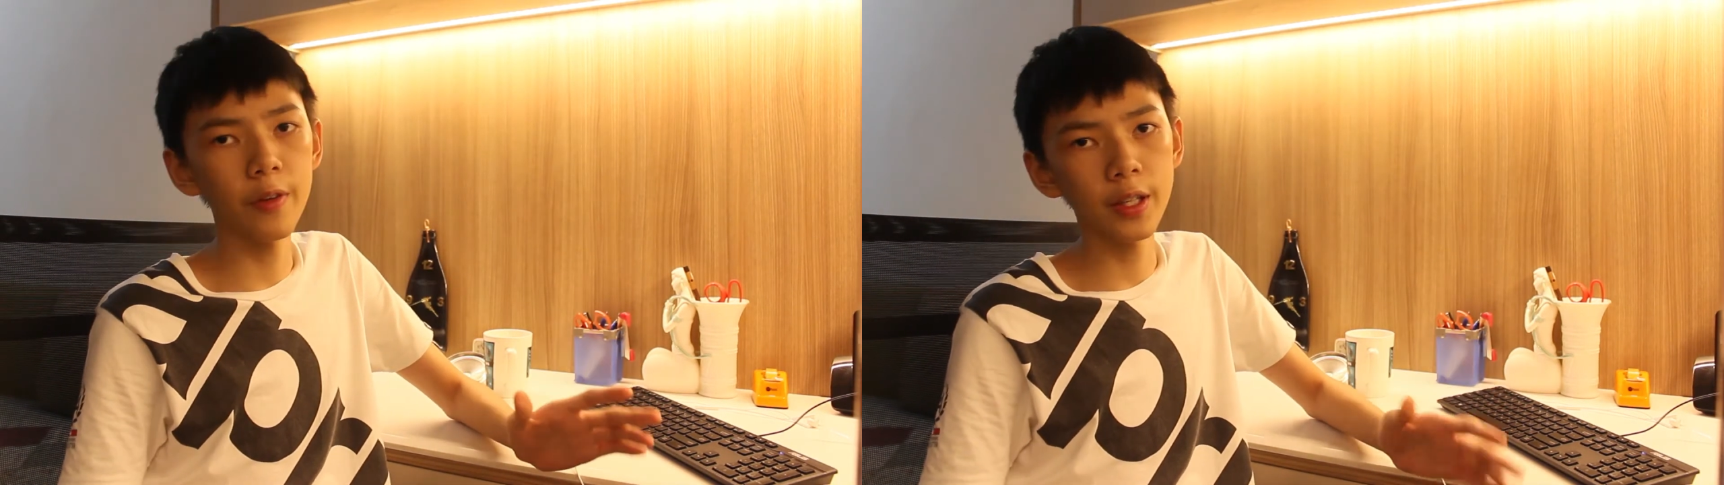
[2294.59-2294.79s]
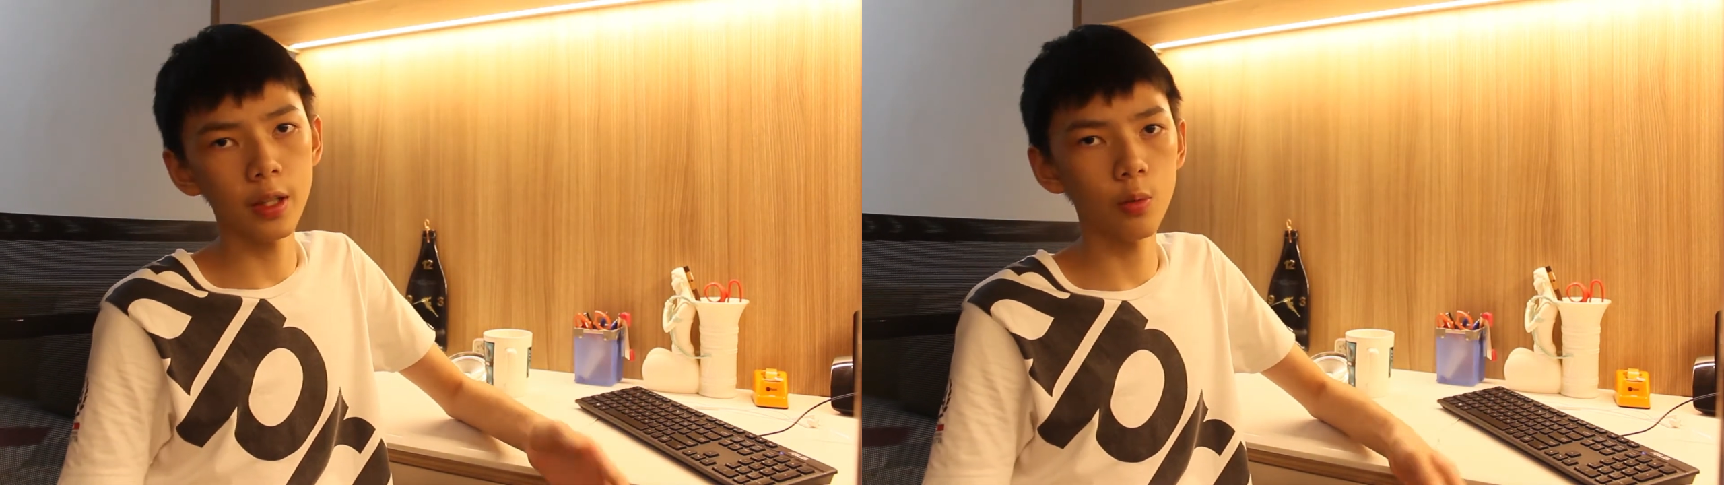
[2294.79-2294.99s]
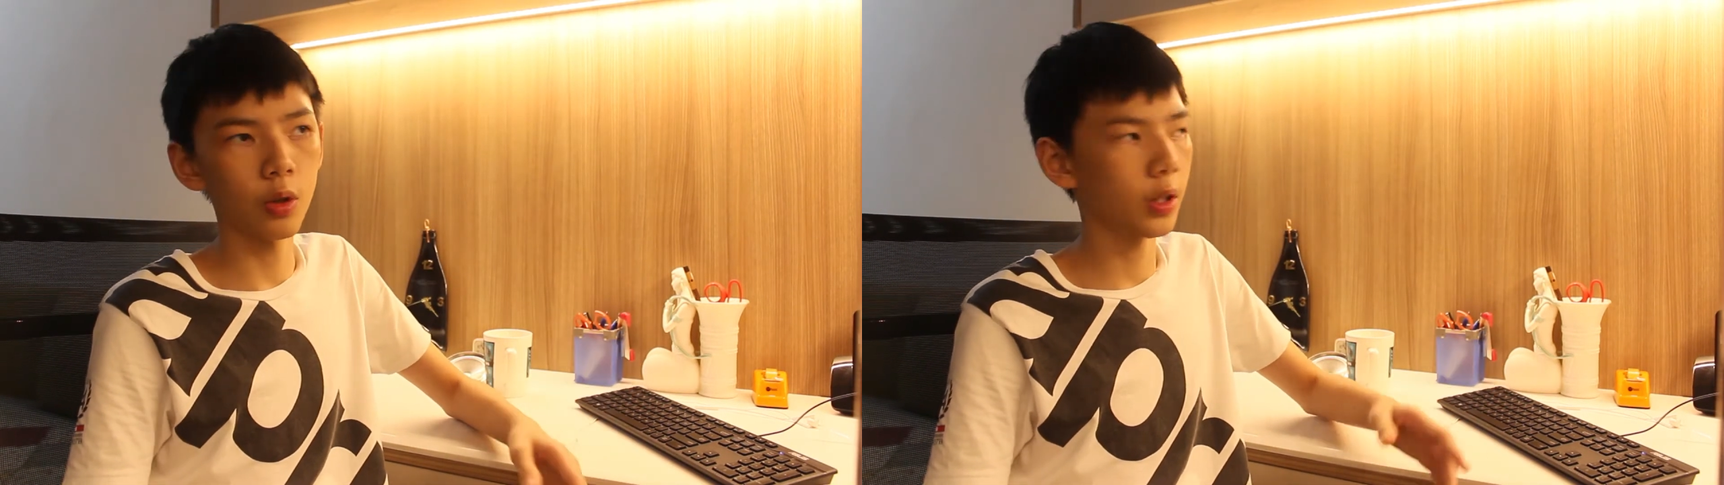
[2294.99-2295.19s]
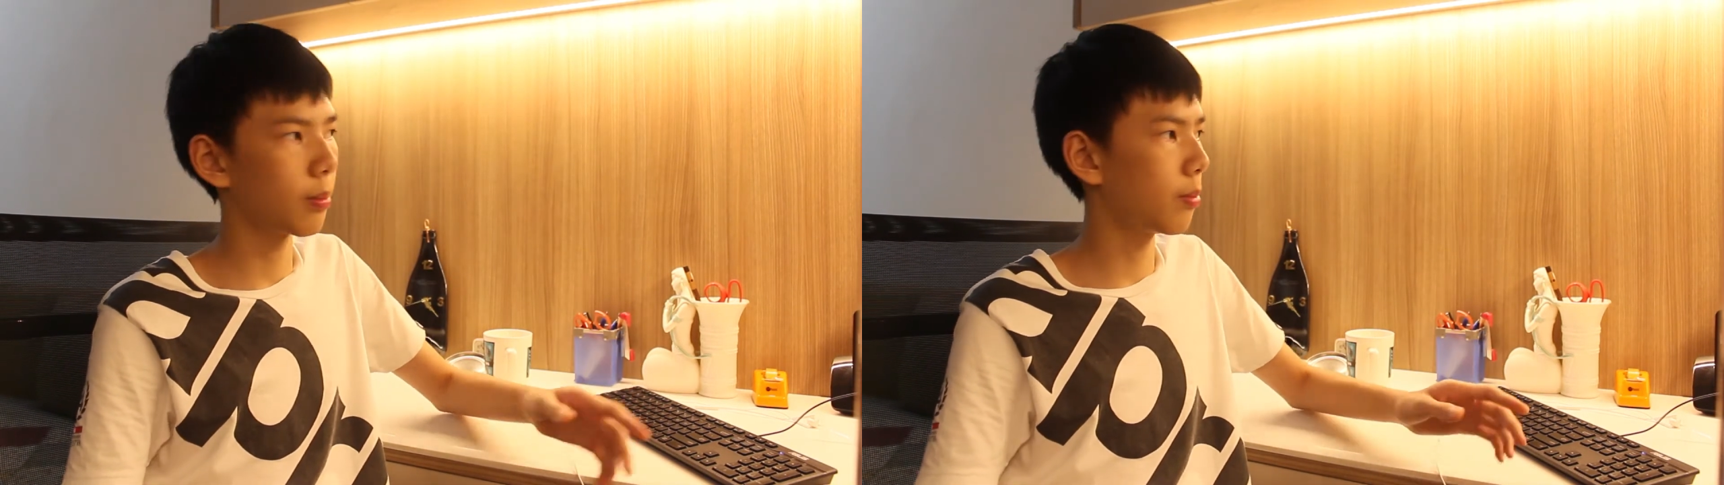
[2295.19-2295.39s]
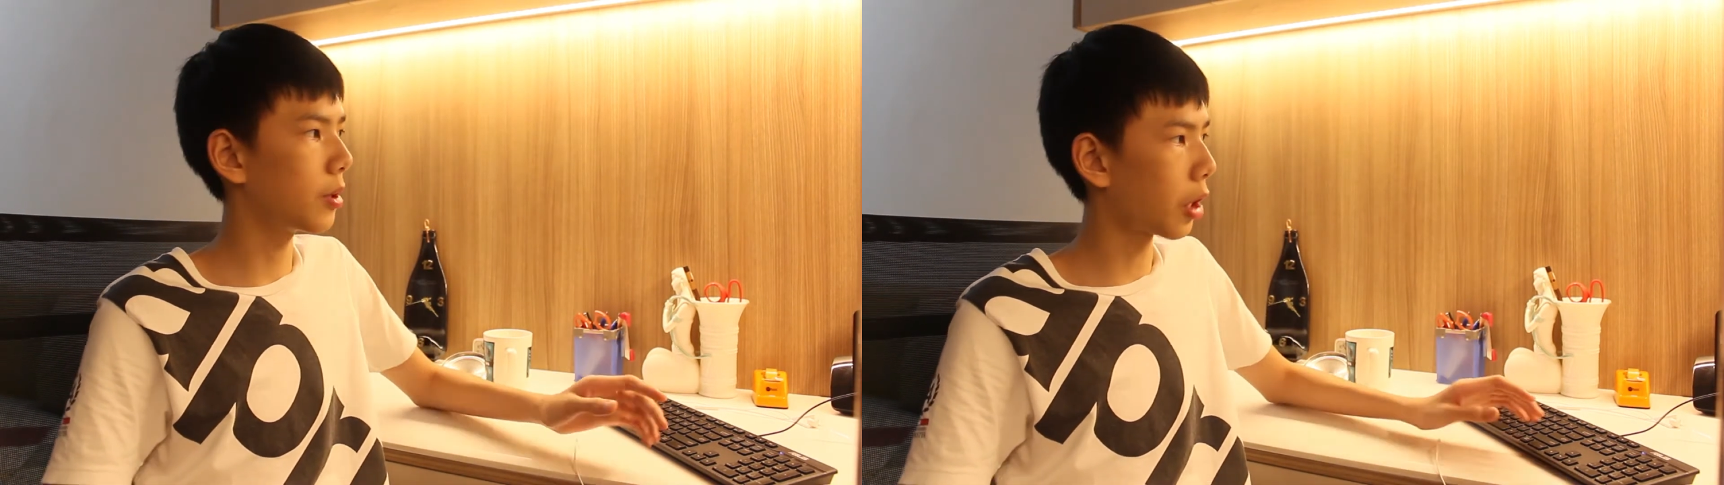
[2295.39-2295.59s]
video will
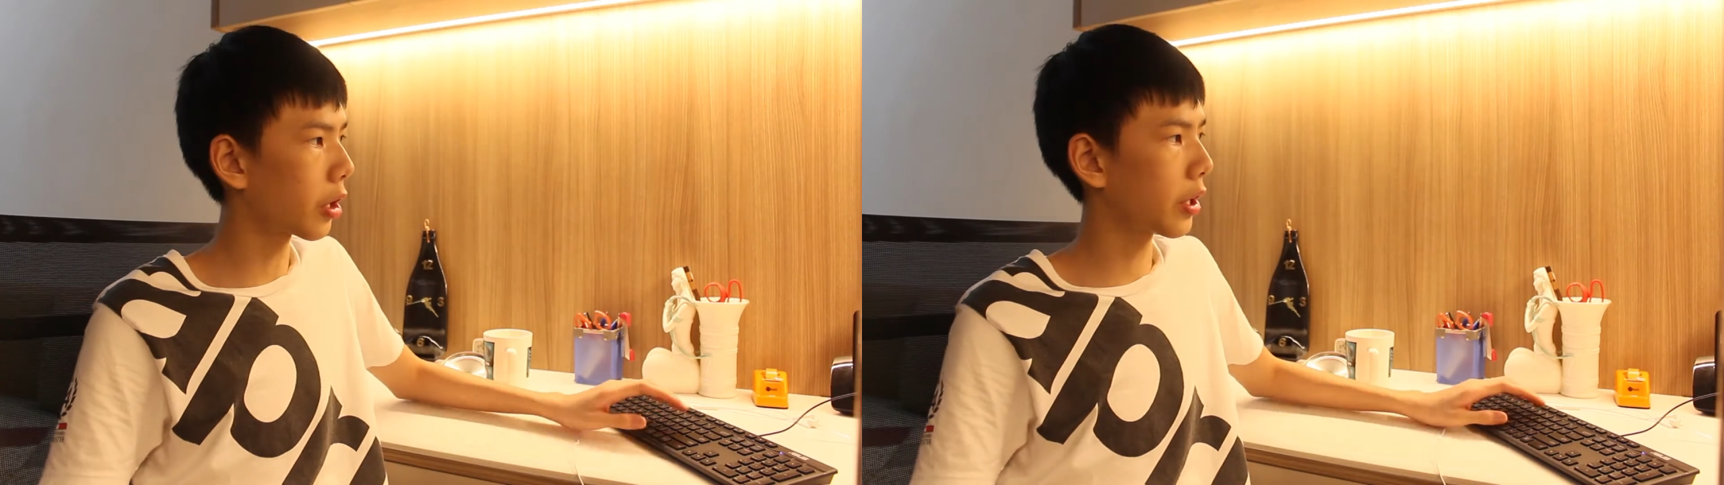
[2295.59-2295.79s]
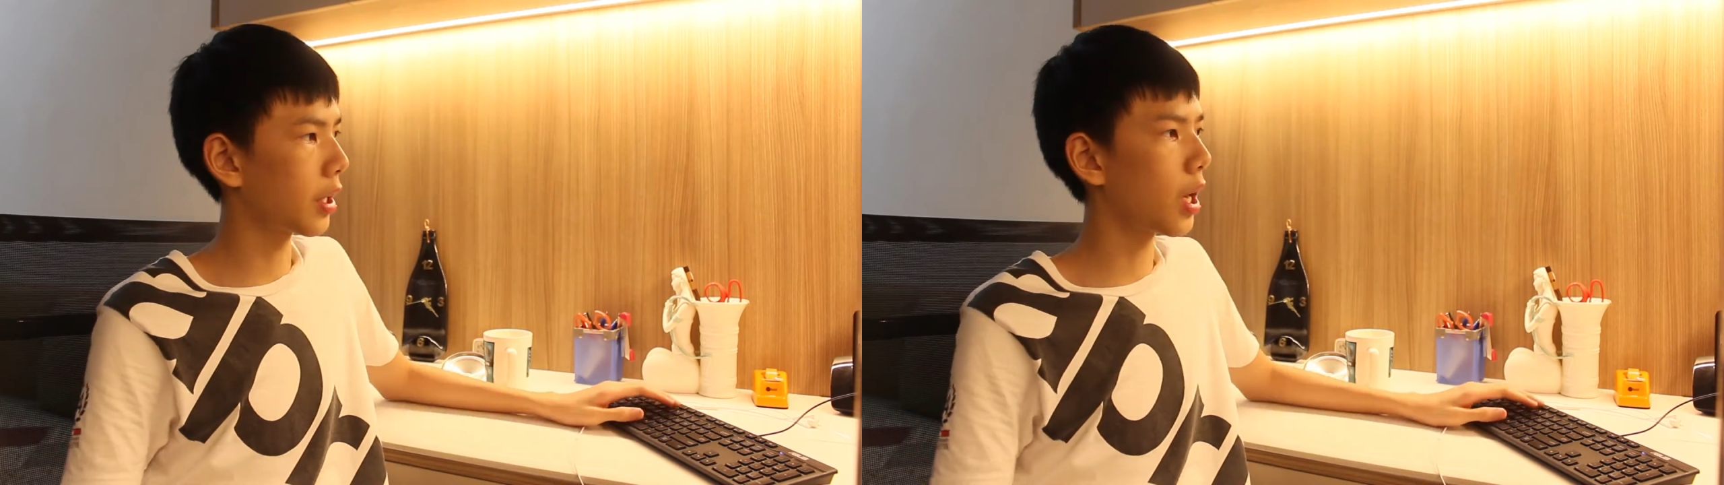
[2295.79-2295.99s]
darken